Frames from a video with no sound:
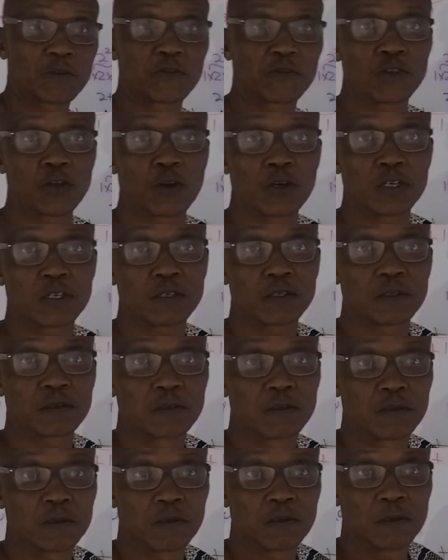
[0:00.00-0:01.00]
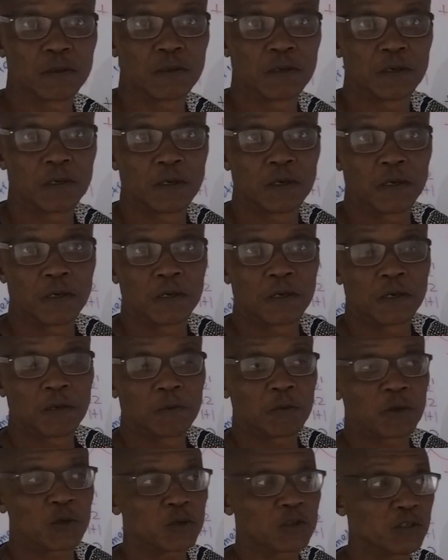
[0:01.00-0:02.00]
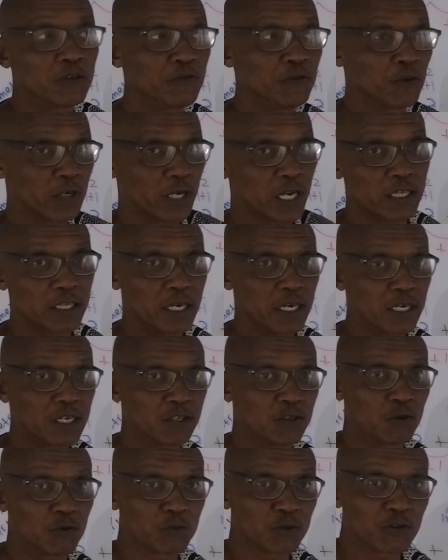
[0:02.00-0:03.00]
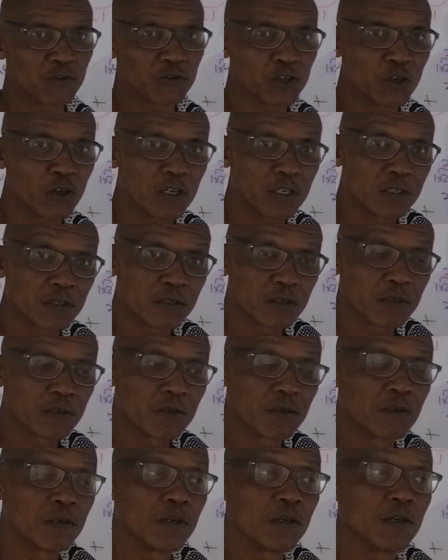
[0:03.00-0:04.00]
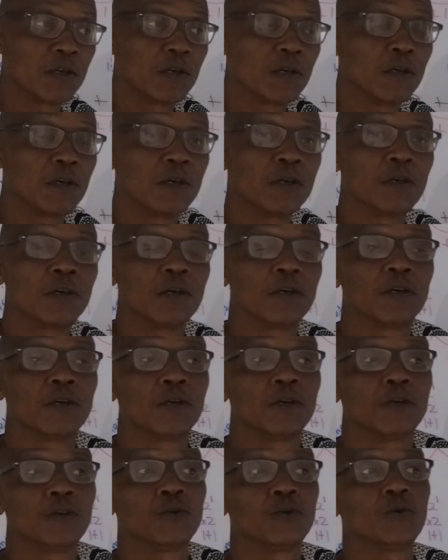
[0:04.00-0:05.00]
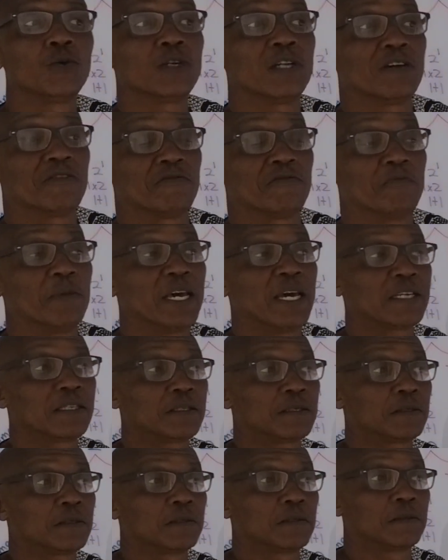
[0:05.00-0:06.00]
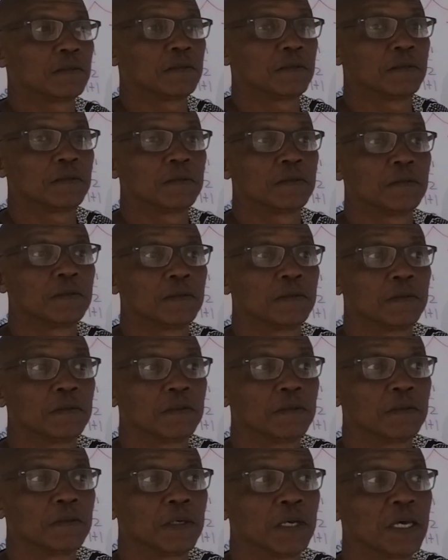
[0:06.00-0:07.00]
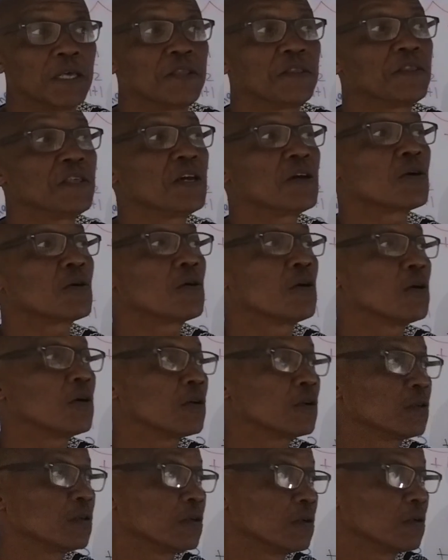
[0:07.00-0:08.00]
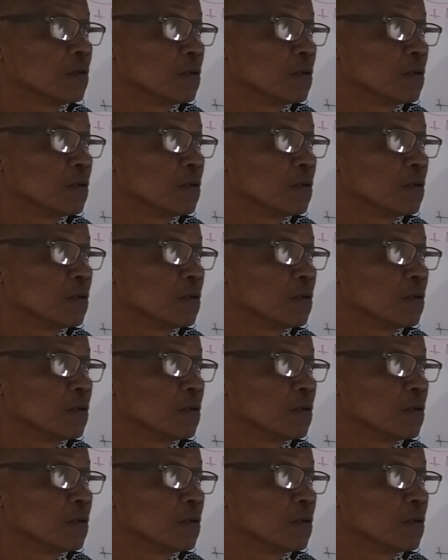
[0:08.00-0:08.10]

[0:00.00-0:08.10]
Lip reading: of choice. Because if you read the axioms of choice, you would have met a thing called